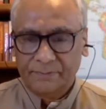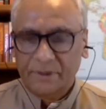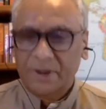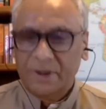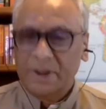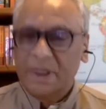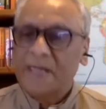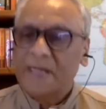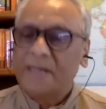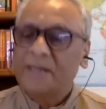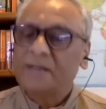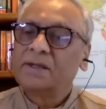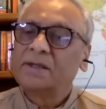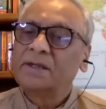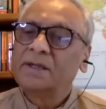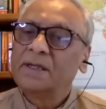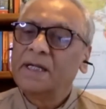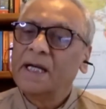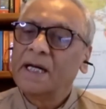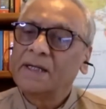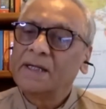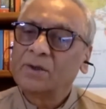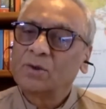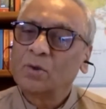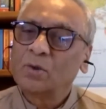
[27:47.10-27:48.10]
That,
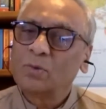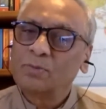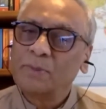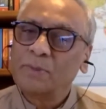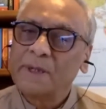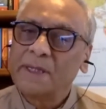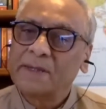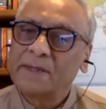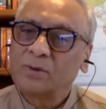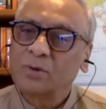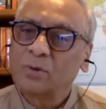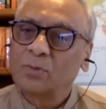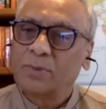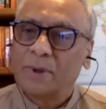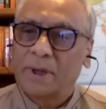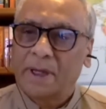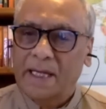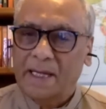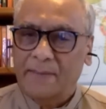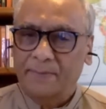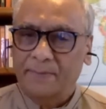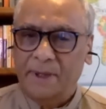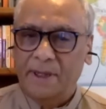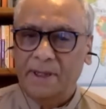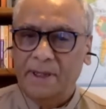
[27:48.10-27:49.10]
that should be the super
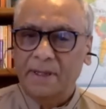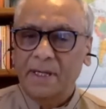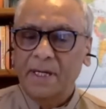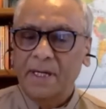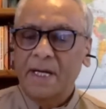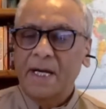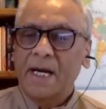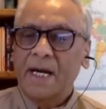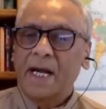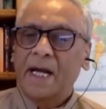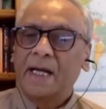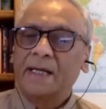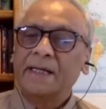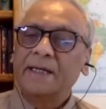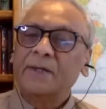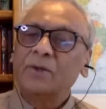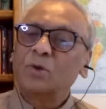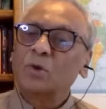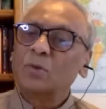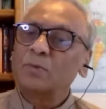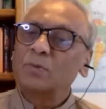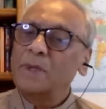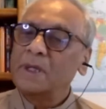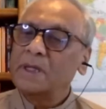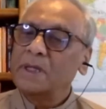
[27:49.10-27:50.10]
habit and it
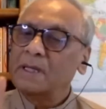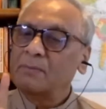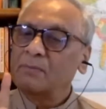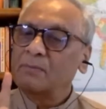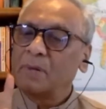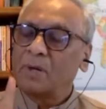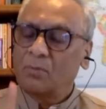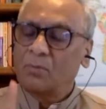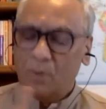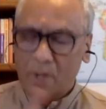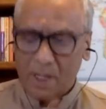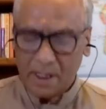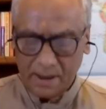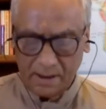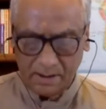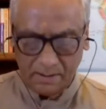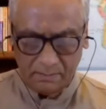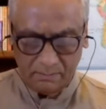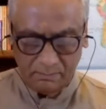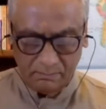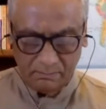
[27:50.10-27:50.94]
should be number one.